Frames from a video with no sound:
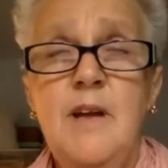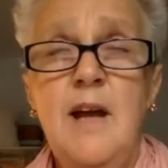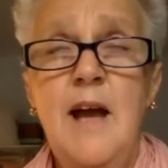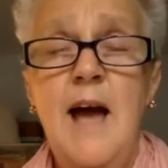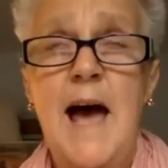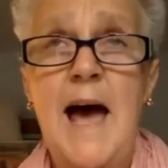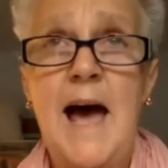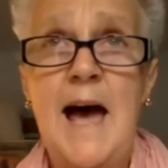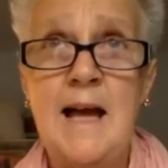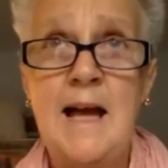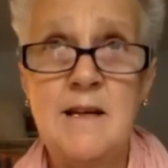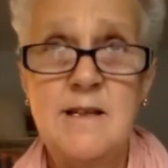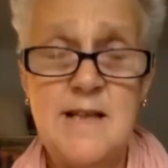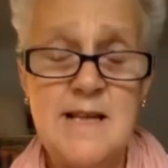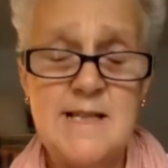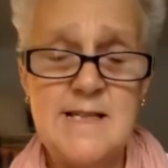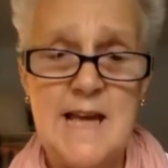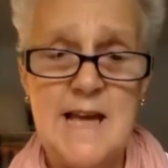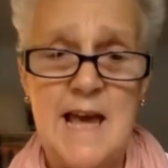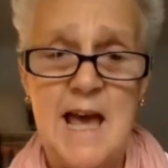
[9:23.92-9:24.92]
And
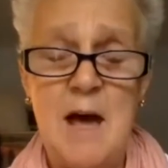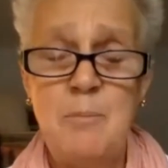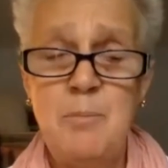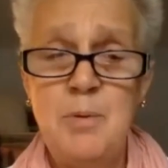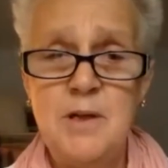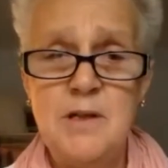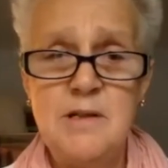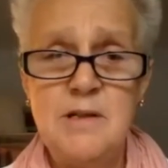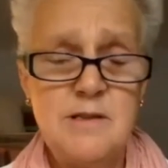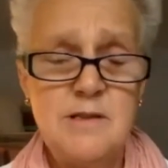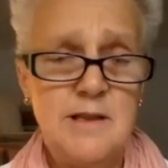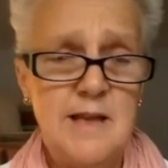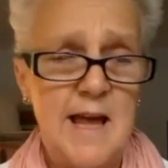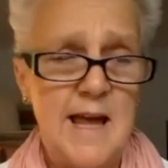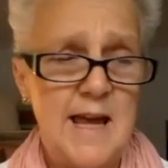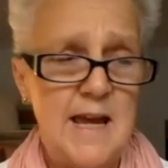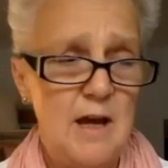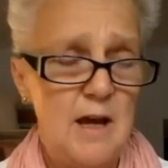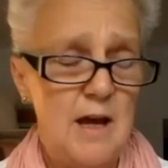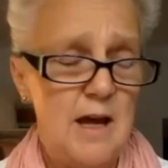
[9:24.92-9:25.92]
as it happened,
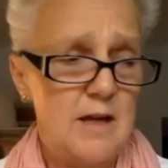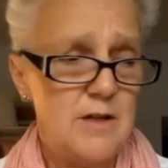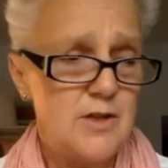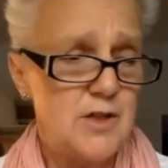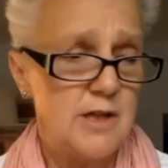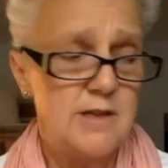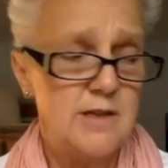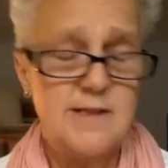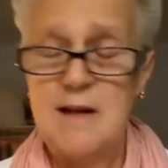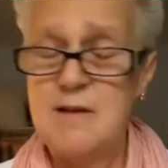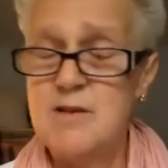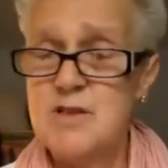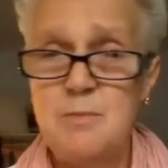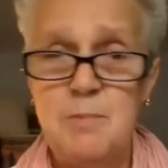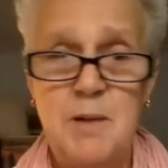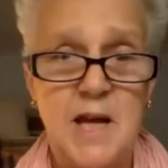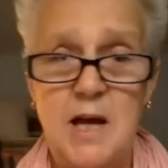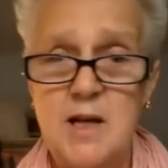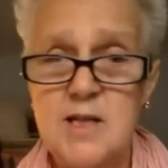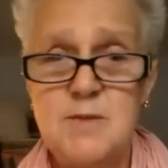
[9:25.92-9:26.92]
they turned out to
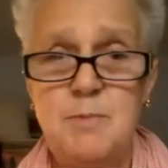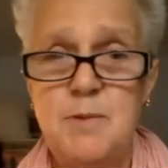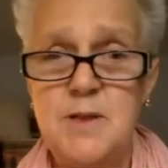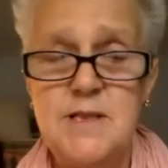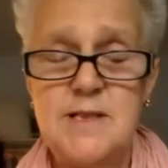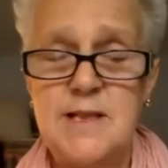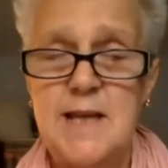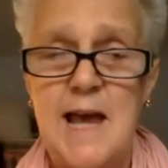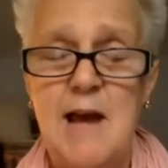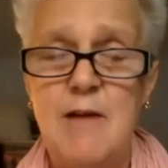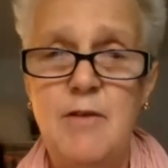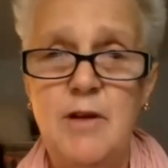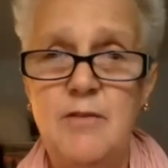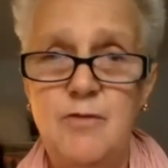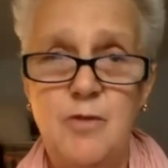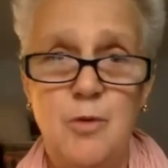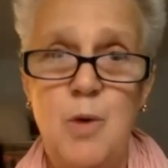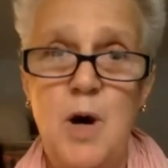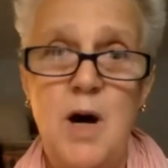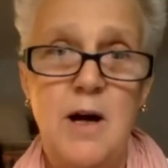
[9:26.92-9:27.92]
be husbands caring
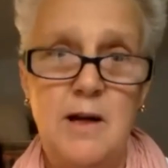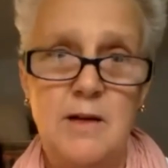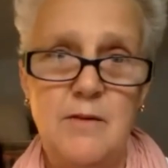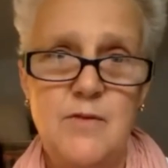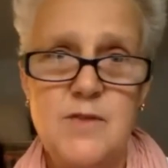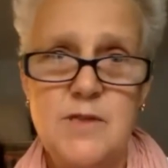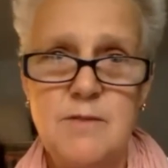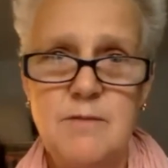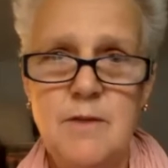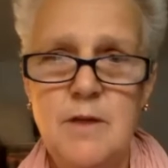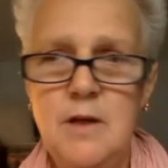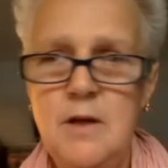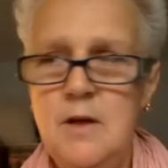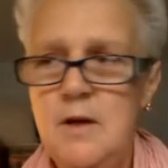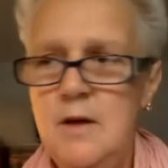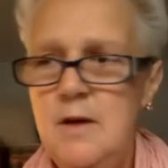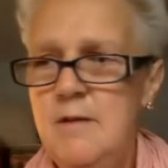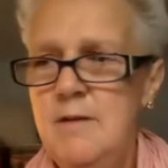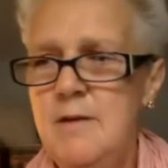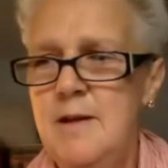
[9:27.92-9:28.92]
for wives.
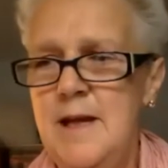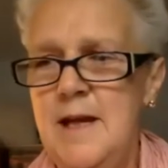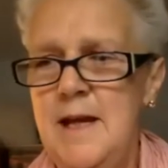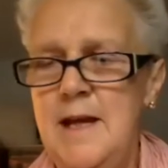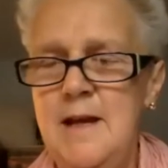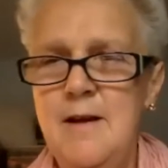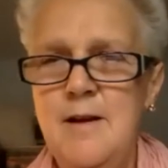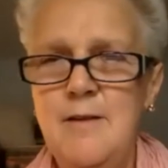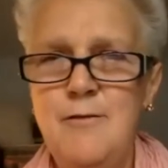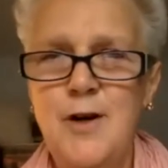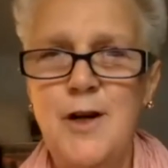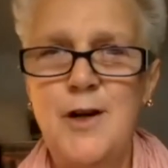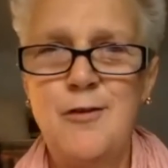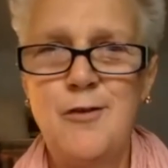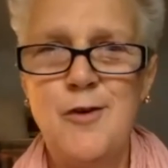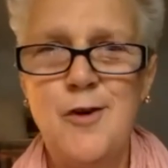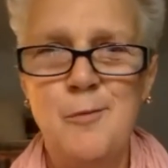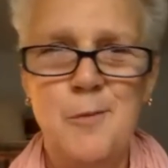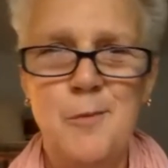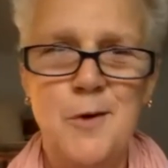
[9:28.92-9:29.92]
Right. The
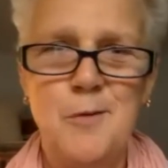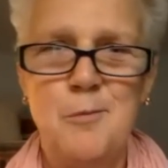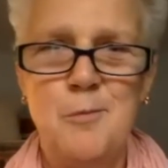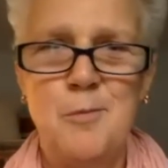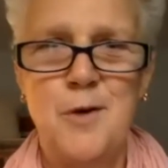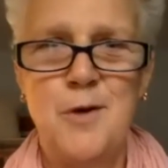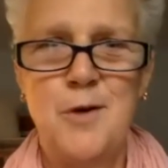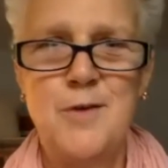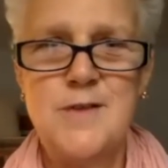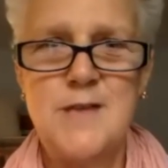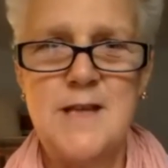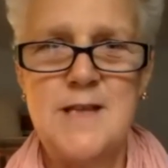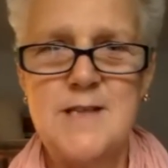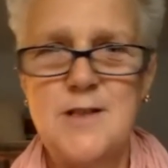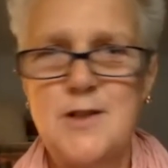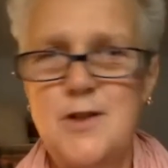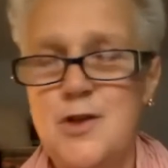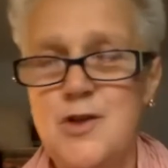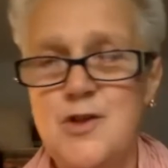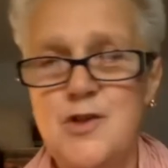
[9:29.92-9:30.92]
recruitment process
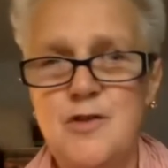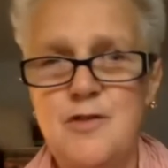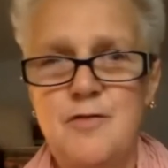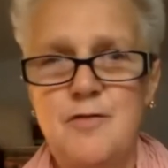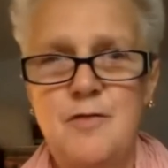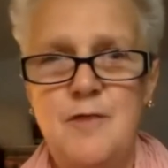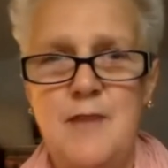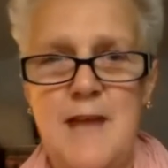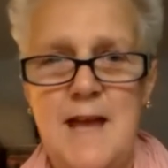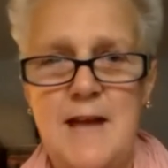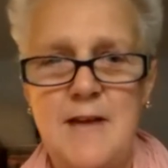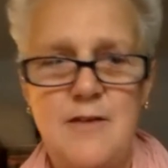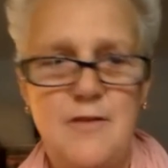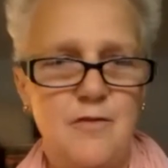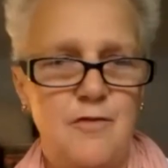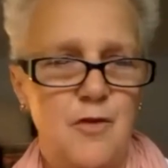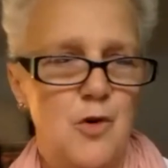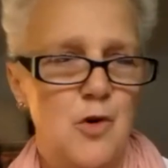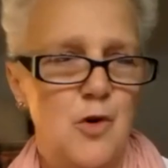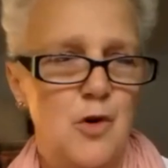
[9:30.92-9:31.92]
could have led
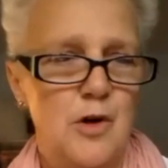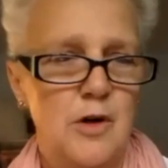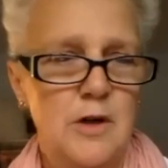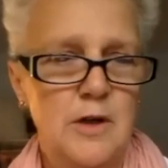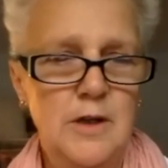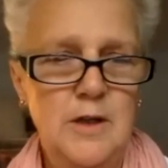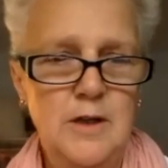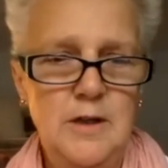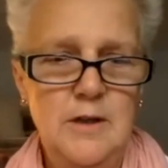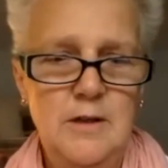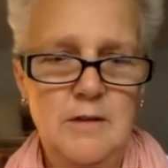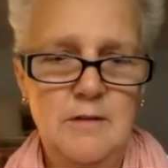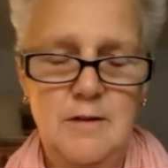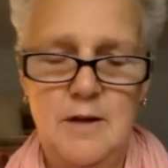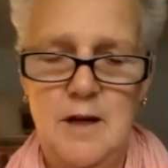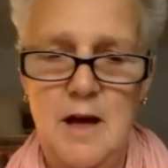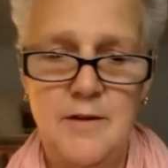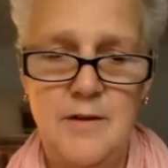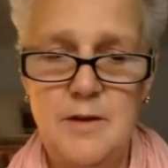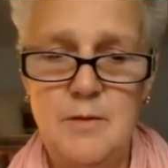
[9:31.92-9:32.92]
for
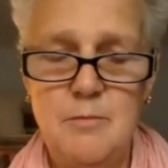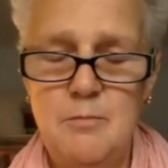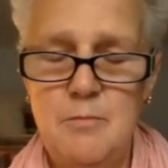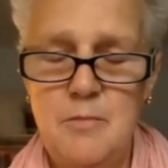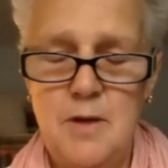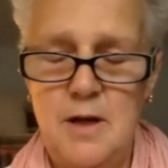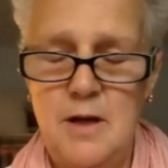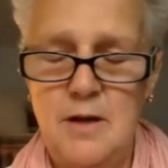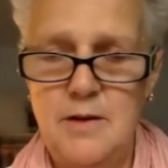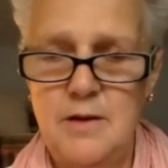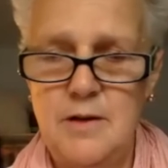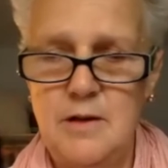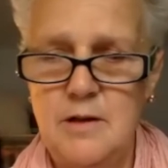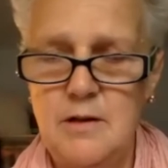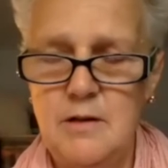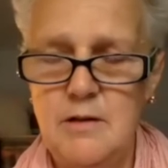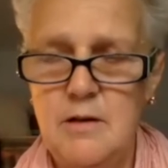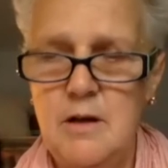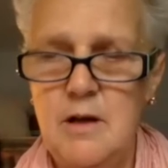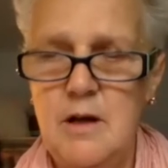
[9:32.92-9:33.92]

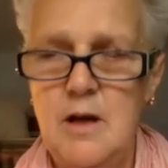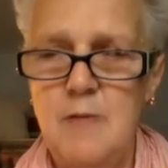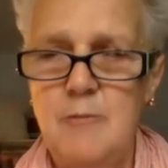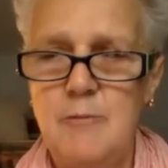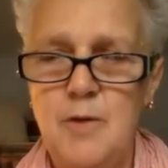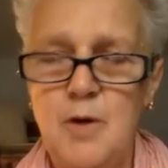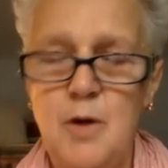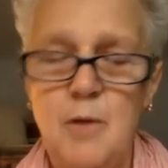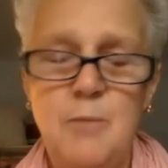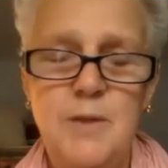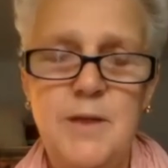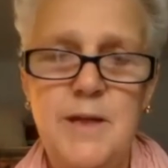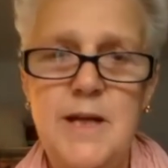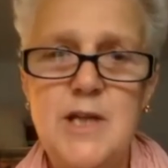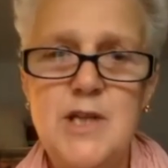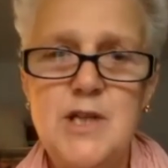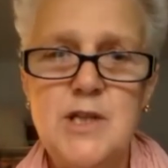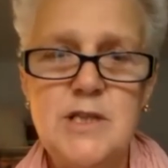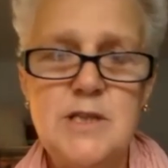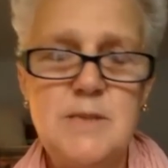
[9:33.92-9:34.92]
other
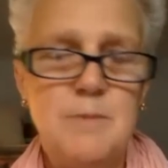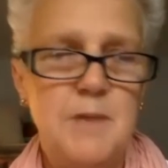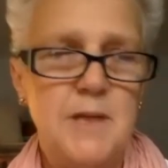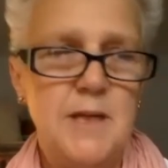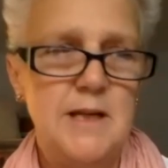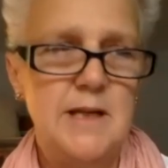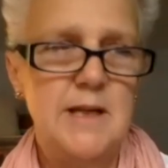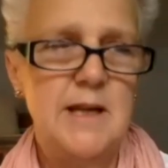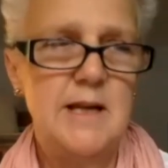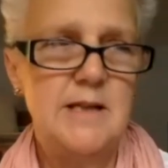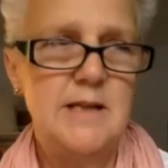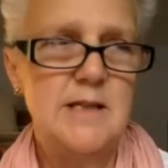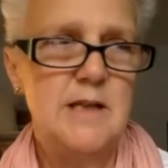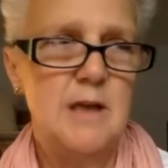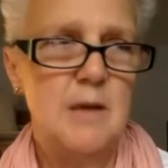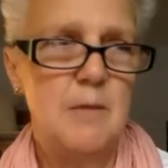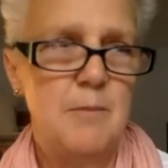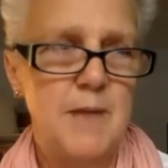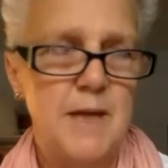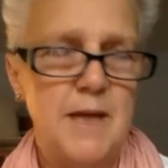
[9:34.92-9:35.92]
combinations, but it ended
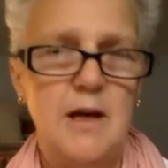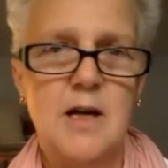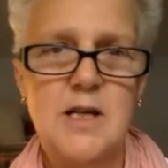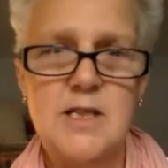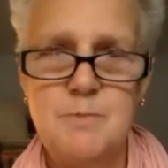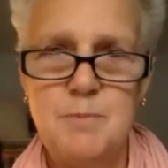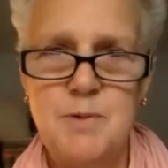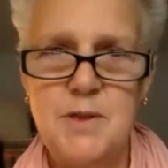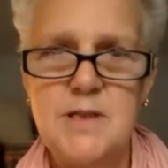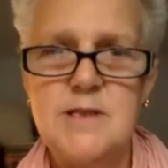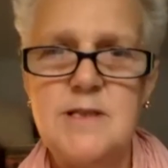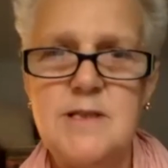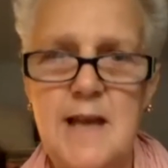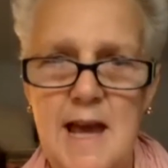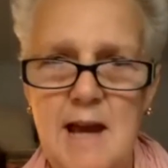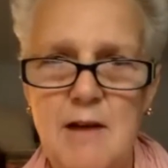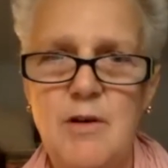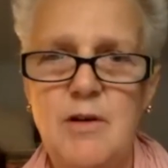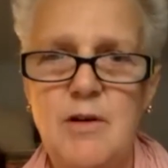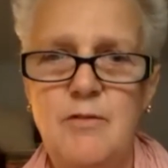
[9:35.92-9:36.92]
up being husbands
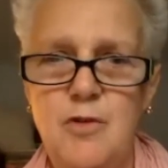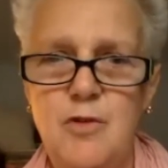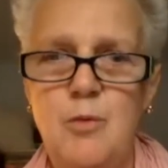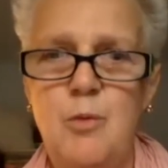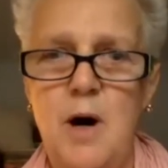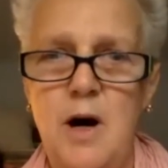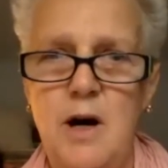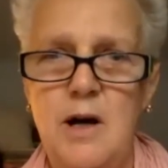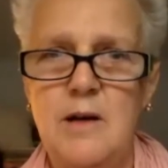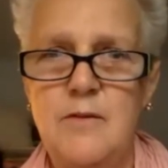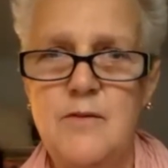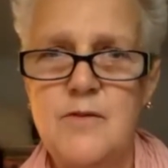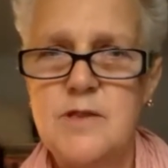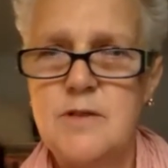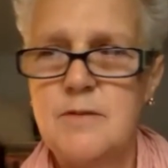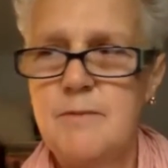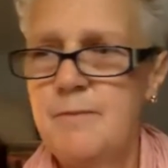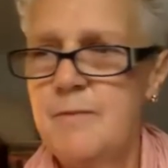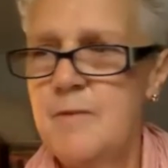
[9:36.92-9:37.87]
caring for wives.